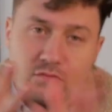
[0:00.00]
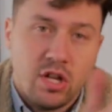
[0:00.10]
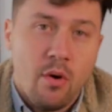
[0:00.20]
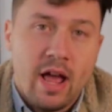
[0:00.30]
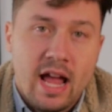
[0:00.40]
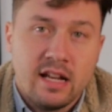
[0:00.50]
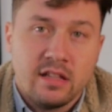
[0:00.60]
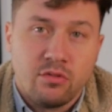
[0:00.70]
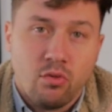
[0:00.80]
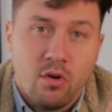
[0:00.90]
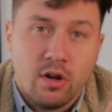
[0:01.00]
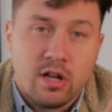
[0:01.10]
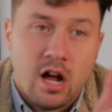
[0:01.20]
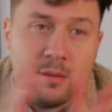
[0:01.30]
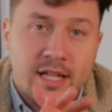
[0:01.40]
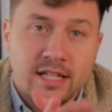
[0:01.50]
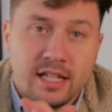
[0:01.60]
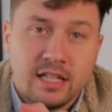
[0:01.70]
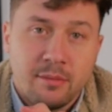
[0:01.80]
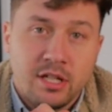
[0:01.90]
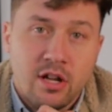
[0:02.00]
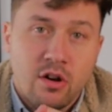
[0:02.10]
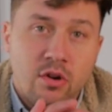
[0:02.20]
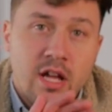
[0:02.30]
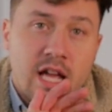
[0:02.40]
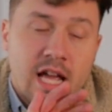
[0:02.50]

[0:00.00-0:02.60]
go ahead and throw a comment and let me know,